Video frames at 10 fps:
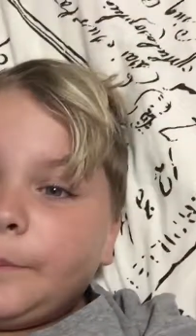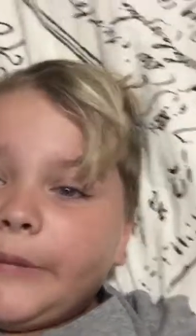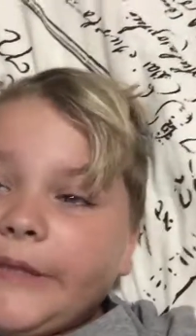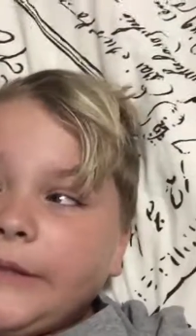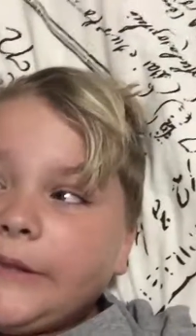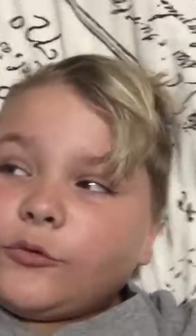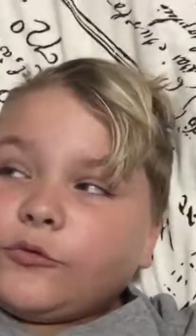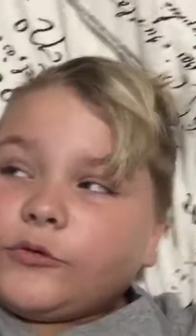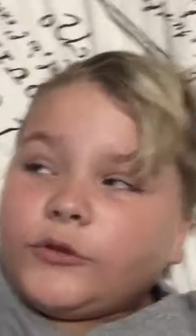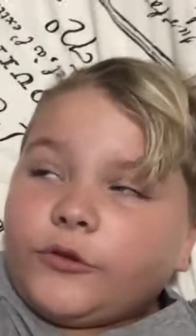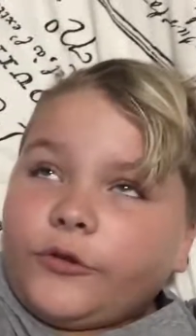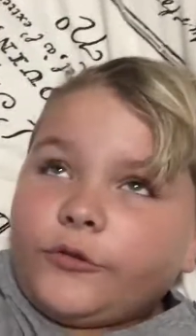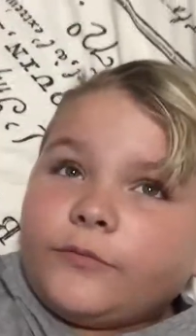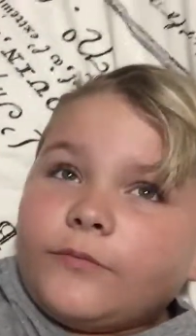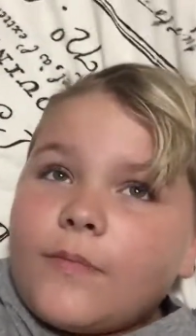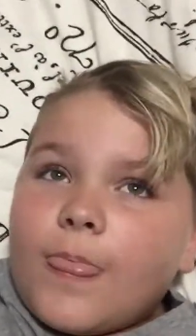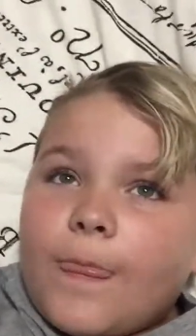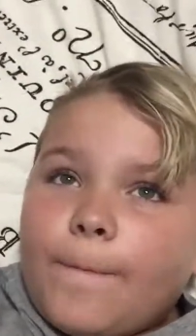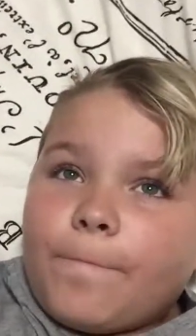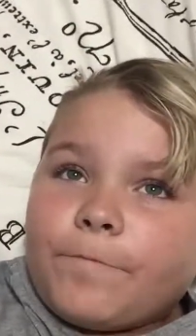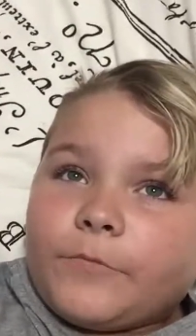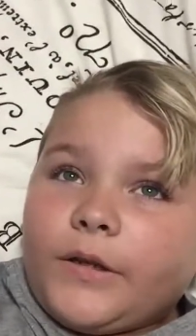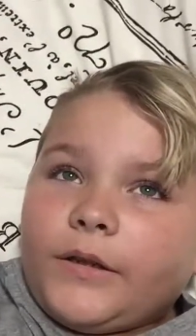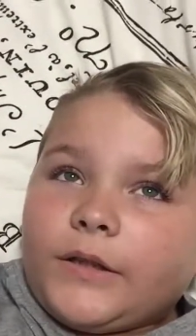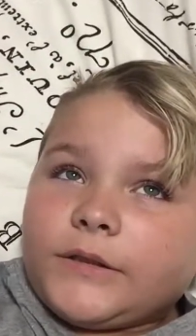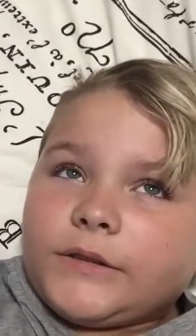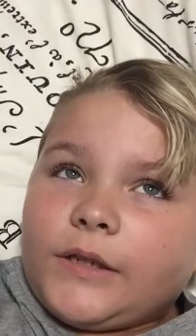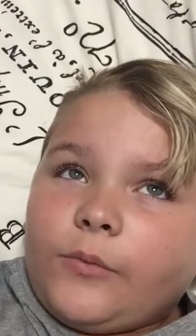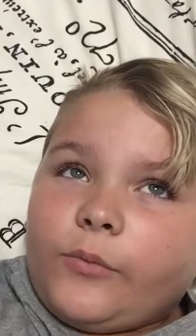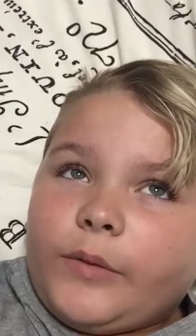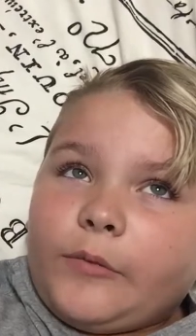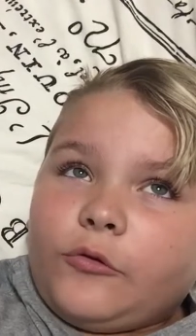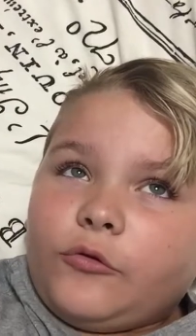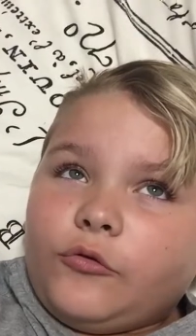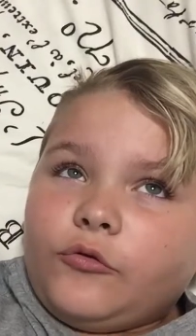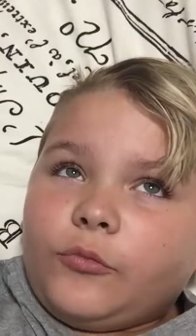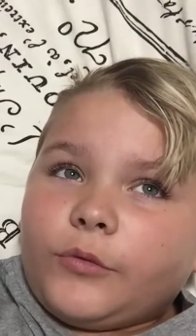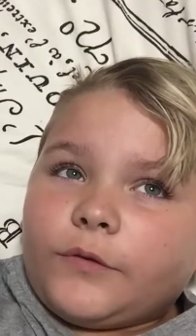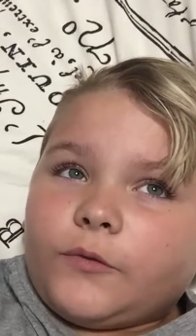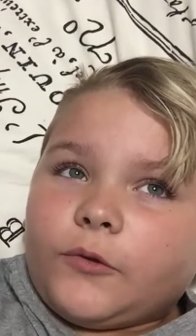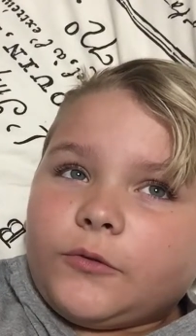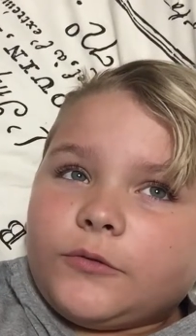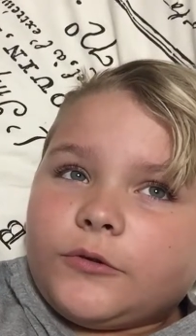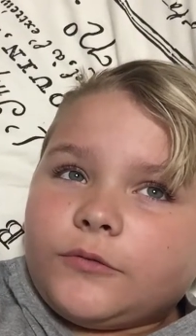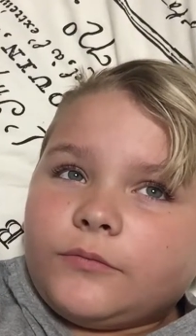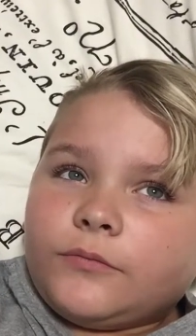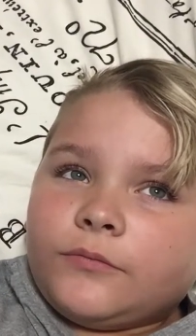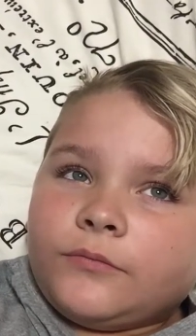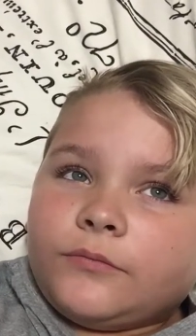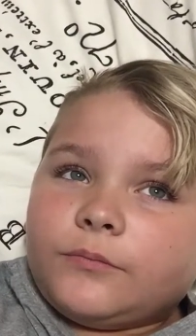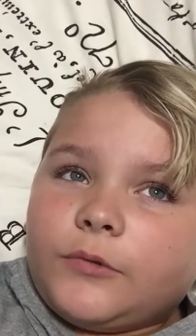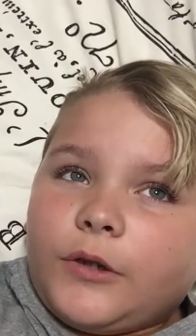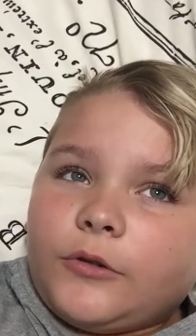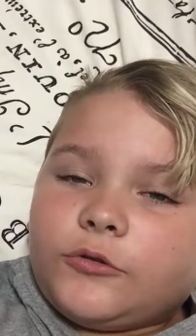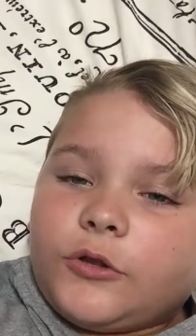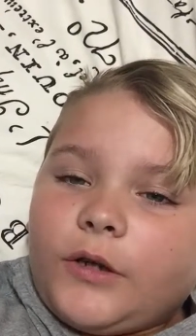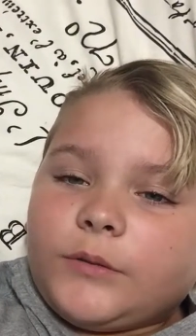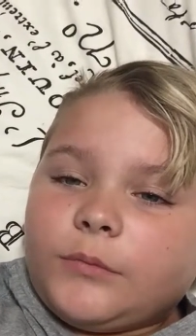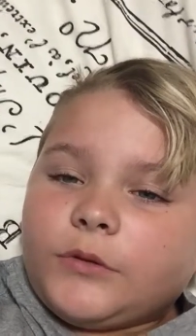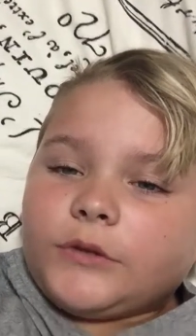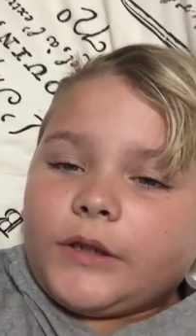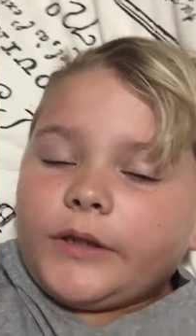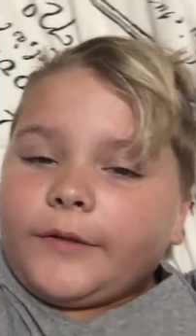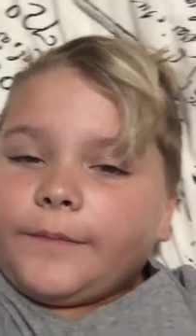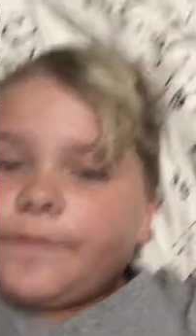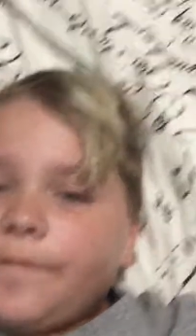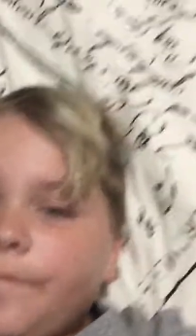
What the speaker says: Peace. Also, yeah, like I said, I won't be able to do too much vlogs. But I'll try as much as I can.